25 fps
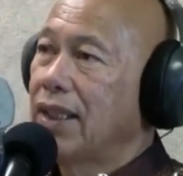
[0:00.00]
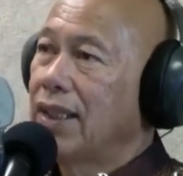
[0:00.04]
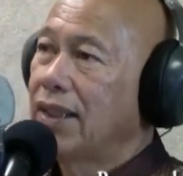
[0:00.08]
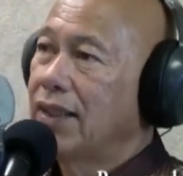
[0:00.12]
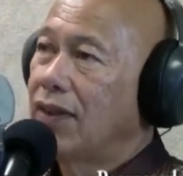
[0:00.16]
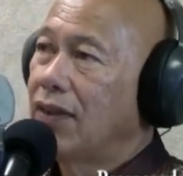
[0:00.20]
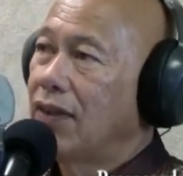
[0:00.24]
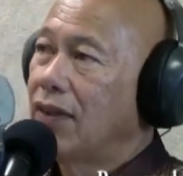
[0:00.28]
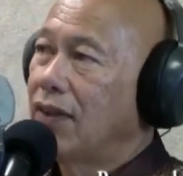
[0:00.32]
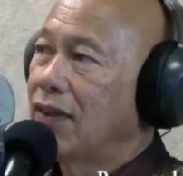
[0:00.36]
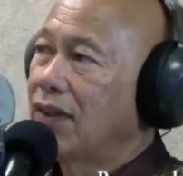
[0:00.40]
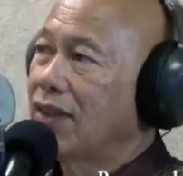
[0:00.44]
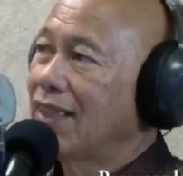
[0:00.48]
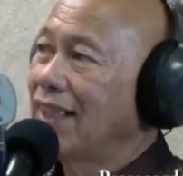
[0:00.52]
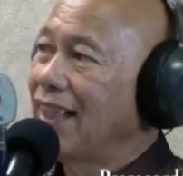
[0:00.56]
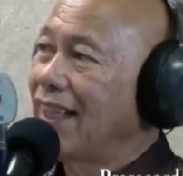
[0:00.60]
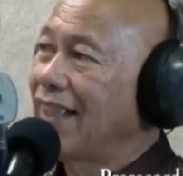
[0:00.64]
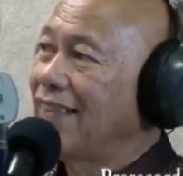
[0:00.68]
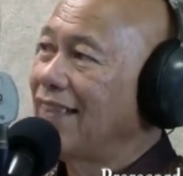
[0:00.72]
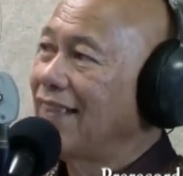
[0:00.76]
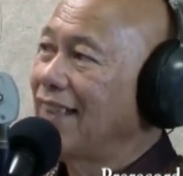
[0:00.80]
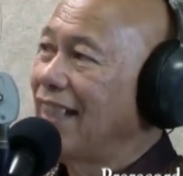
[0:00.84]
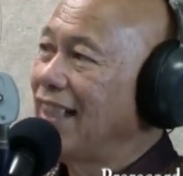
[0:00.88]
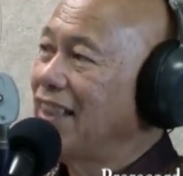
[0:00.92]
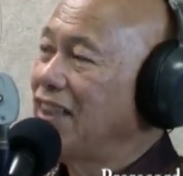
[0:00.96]
the
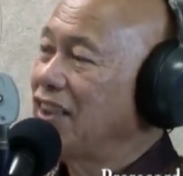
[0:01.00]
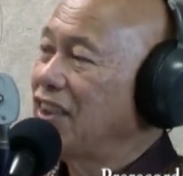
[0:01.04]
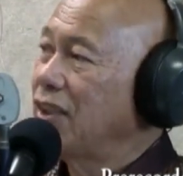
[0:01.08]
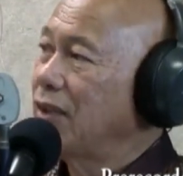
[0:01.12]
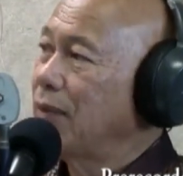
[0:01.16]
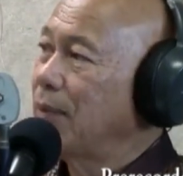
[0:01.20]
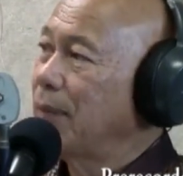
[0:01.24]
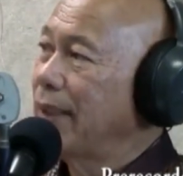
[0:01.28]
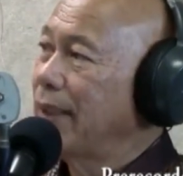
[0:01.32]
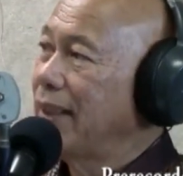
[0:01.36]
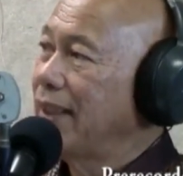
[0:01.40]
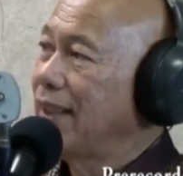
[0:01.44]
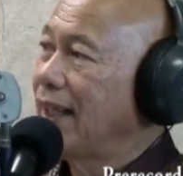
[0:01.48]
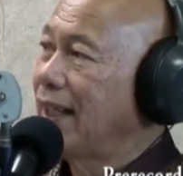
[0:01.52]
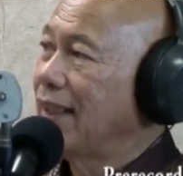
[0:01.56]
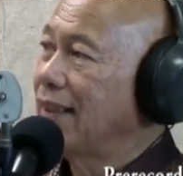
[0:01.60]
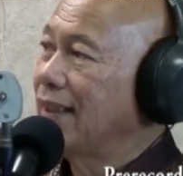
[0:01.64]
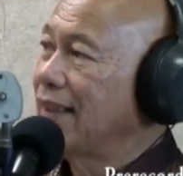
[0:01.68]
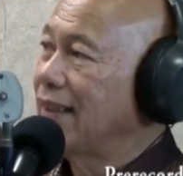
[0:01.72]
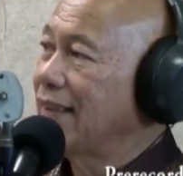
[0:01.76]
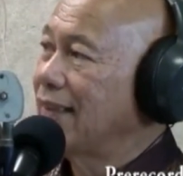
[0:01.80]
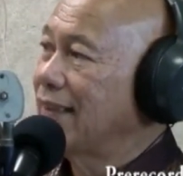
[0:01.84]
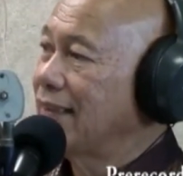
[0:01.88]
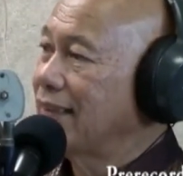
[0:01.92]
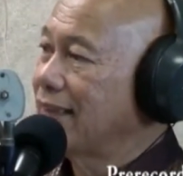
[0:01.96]
organizations may not
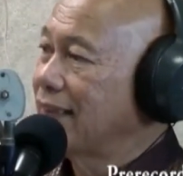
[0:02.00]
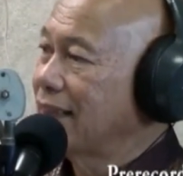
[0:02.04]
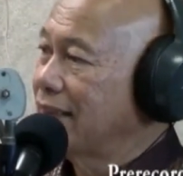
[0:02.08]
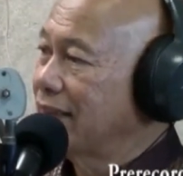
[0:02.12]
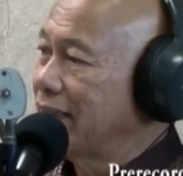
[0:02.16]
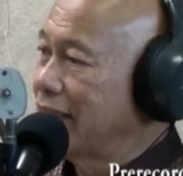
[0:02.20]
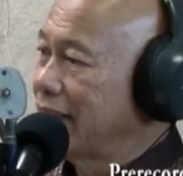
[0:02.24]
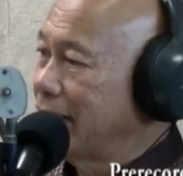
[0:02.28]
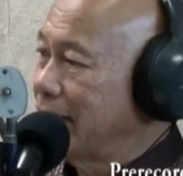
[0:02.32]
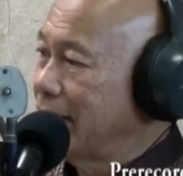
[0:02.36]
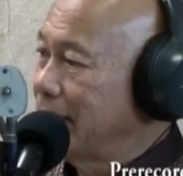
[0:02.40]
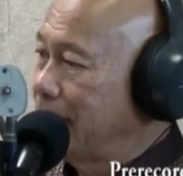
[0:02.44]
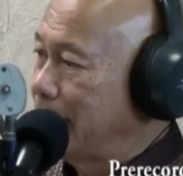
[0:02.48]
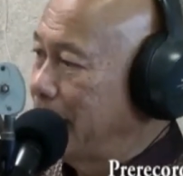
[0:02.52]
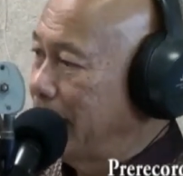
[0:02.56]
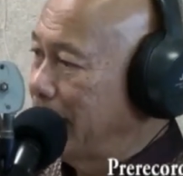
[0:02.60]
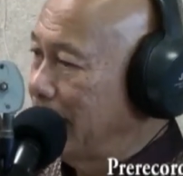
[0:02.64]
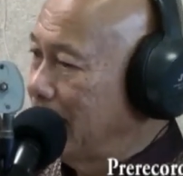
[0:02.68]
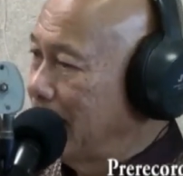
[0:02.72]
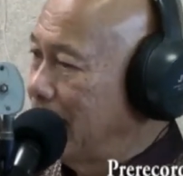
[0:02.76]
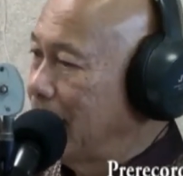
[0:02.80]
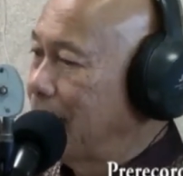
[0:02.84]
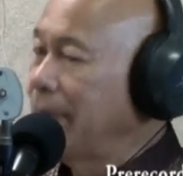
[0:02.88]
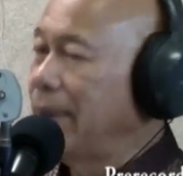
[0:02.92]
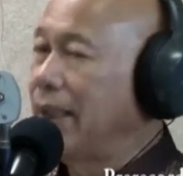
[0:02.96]
necessarily be
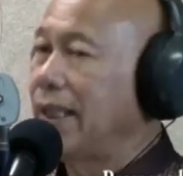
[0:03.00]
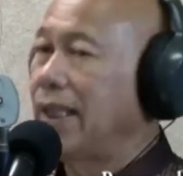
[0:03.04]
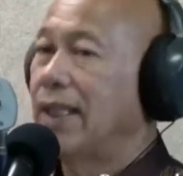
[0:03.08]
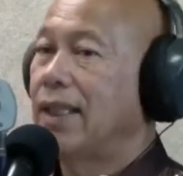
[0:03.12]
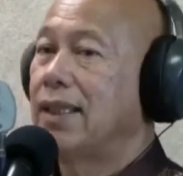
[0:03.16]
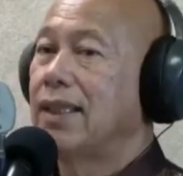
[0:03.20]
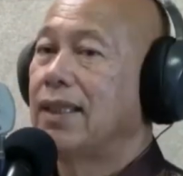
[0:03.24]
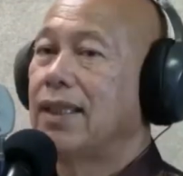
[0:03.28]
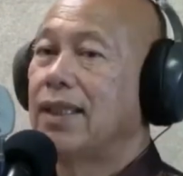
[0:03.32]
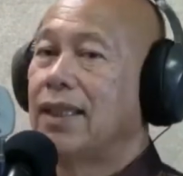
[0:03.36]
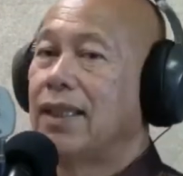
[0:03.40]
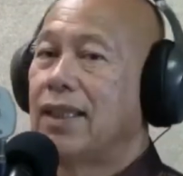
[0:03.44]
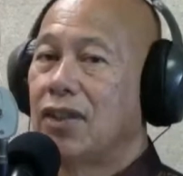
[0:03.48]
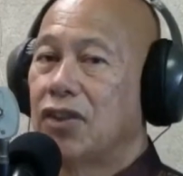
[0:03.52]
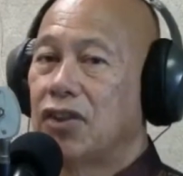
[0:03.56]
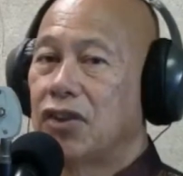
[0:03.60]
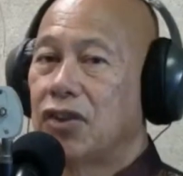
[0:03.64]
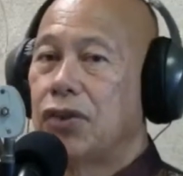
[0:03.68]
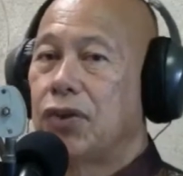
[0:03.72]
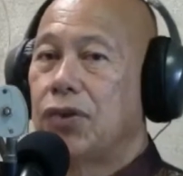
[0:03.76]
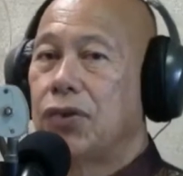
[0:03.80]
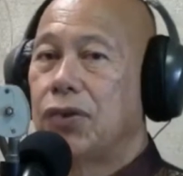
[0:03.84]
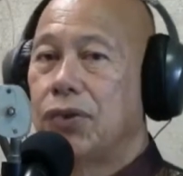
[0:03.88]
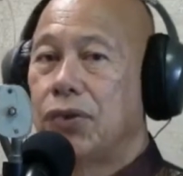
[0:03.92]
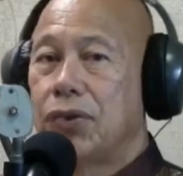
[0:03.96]
limited
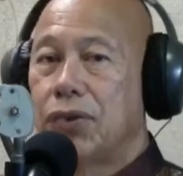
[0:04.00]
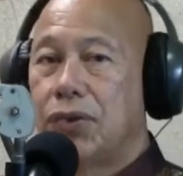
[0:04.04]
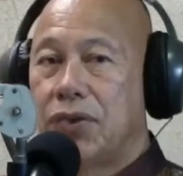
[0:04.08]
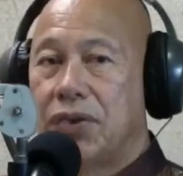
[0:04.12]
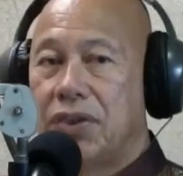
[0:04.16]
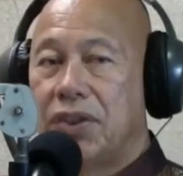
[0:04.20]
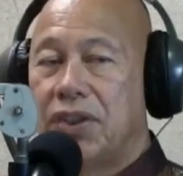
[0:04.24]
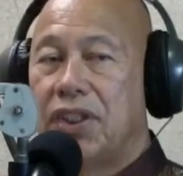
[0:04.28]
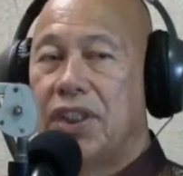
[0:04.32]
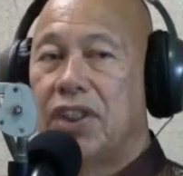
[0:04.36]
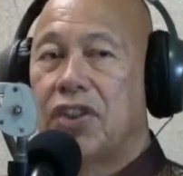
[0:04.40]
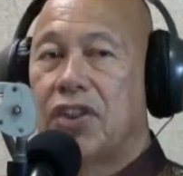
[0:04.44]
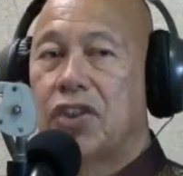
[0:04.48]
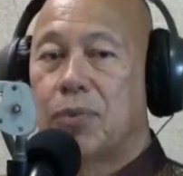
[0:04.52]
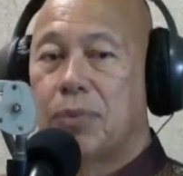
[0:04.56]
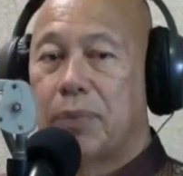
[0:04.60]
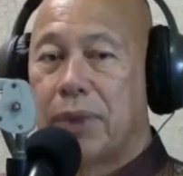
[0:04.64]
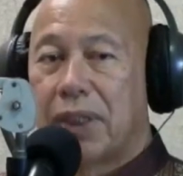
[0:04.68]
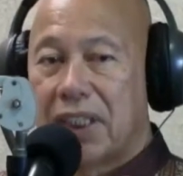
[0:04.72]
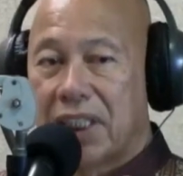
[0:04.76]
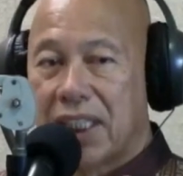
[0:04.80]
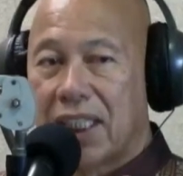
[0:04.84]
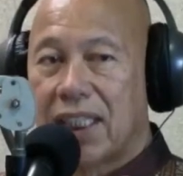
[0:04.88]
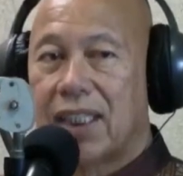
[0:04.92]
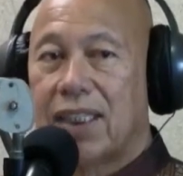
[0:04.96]
to this
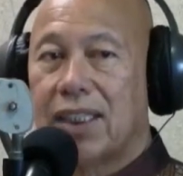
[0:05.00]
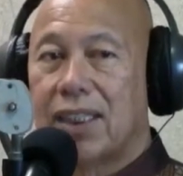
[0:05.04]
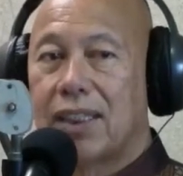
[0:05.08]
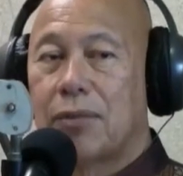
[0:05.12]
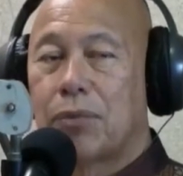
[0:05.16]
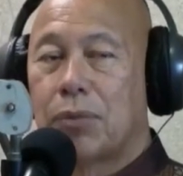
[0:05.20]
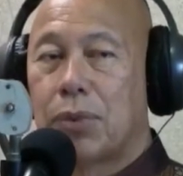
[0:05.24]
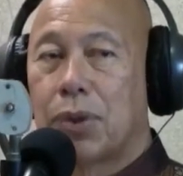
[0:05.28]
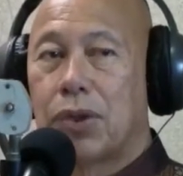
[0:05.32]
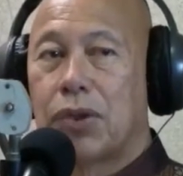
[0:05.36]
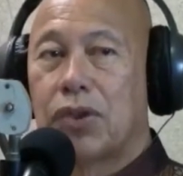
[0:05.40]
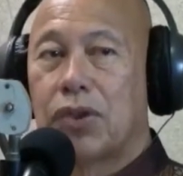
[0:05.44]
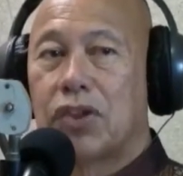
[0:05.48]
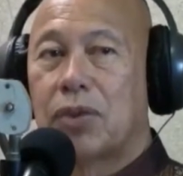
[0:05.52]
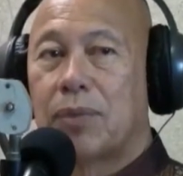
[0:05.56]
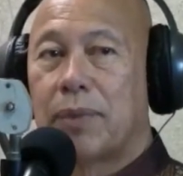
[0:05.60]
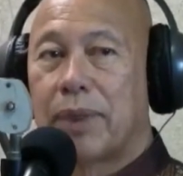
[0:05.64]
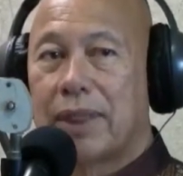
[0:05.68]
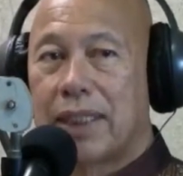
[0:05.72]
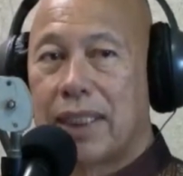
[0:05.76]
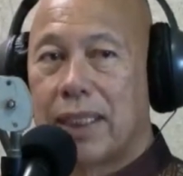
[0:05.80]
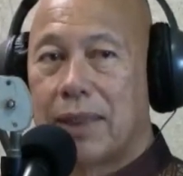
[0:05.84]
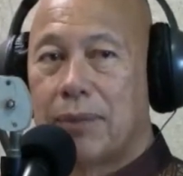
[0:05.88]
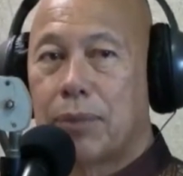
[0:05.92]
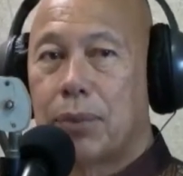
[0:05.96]
particular approach,
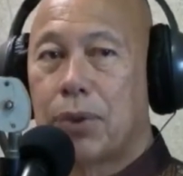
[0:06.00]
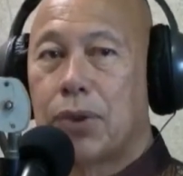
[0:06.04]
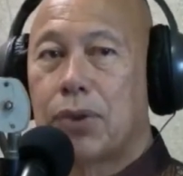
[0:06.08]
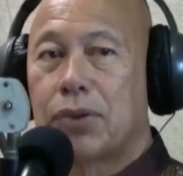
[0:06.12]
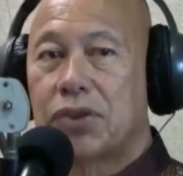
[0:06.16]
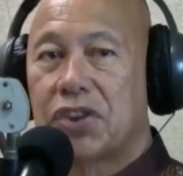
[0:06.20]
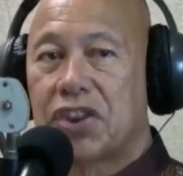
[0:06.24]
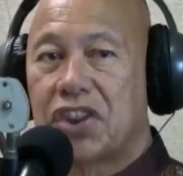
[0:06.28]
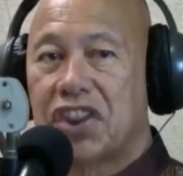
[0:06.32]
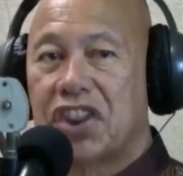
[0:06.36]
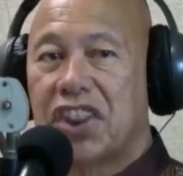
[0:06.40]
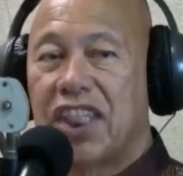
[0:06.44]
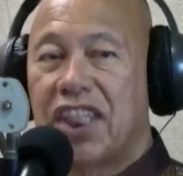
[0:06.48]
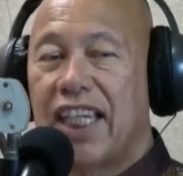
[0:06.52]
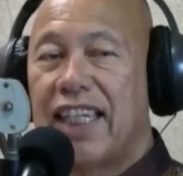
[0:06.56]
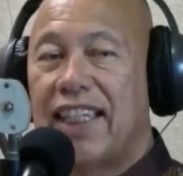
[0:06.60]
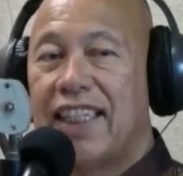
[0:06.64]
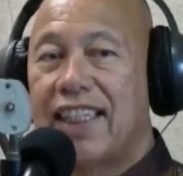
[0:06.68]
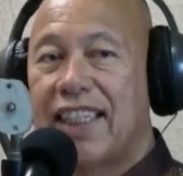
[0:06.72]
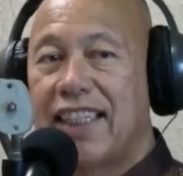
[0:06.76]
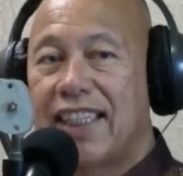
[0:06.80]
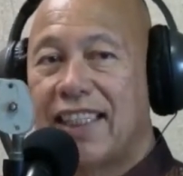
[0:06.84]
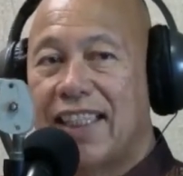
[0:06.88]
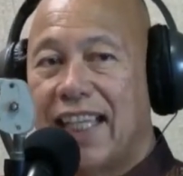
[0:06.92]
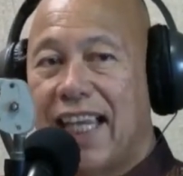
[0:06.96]
but the approach
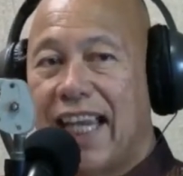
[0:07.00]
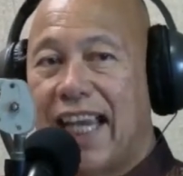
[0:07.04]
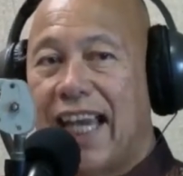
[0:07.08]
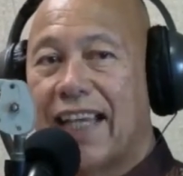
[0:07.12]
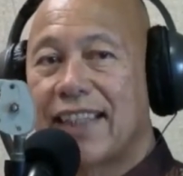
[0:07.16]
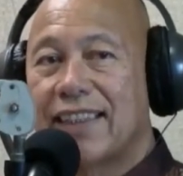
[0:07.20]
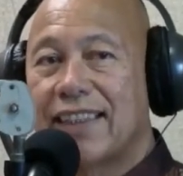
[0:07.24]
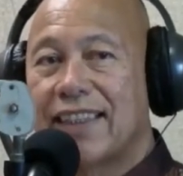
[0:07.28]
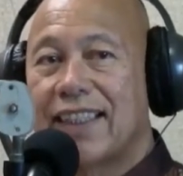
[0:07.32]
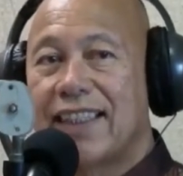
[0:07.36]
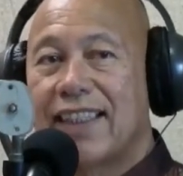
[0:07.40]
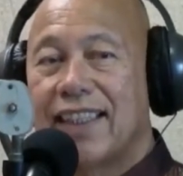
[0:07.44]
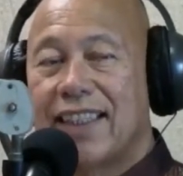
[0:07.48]
taken at